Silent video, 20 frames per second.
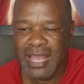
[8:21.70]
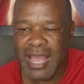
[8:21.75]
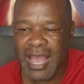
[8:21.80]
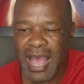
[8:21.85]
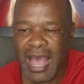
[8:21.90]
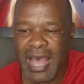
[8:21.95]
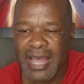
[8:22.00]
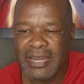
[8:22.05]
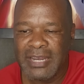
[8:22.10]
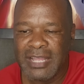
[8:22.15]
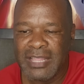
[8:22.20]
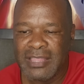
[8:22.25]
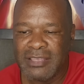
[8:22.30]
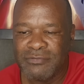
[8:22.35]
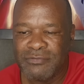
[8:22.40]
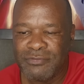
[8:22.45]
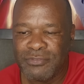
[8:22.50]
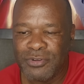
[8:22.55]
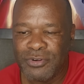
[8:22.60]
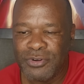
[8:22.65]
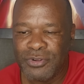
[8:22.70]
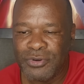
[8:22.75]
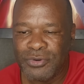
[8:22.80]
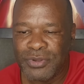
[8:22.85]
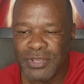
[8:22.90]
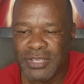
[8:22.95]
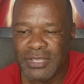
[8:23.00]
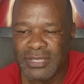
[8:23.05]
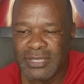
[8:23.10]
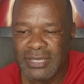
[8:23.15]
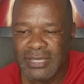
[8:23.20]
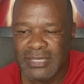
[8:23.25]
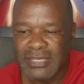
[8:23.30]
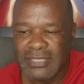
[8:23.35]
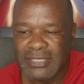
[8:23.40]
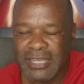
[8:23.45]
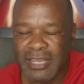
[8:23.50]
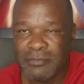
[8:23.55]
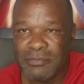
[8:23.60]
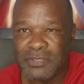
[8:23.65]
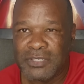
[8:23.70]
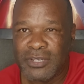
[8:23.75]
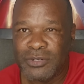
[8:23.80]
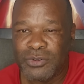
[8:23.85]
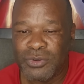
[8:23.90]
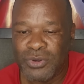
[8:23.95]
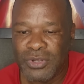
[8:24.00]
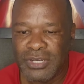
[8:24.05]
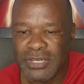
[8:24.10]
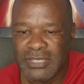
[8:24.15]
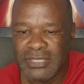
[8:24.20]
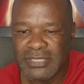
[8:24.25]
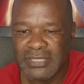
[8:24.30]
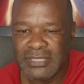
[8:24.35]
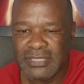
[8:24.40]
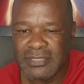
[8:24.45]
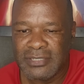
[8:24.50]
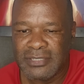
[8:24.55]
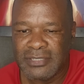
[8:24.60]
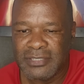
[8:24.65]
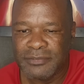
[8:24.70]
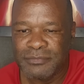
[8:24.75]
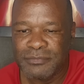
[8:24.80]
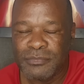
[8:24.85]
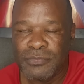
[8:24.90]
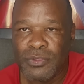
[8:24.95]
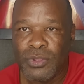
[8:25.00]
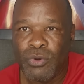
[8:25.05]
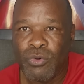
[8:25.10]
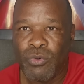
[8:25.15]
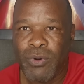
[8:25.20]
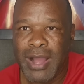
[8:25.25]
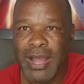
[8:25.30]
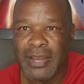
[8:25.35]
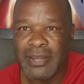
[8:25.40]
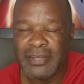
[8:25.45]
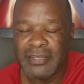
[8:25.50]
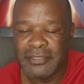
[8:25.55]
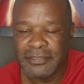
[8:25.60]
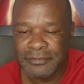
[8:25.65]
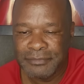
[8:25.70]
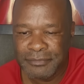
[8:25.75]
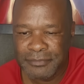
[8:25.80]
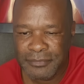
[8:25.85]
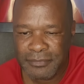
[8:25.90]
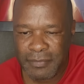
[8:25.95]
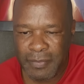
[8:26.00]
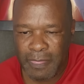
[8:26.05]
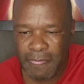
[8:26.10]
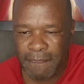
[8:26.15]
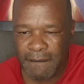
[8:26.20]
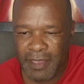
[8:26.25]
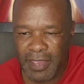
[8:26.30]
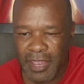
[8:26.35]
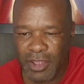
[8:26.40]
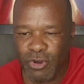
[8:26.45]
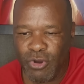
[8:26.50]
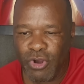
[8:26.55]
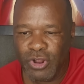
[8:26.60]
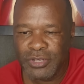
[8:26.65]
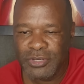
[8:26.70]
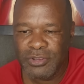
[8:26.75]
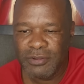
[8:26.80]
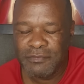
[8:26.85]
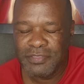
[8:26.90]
under the following terms and conditions. 1. A holder of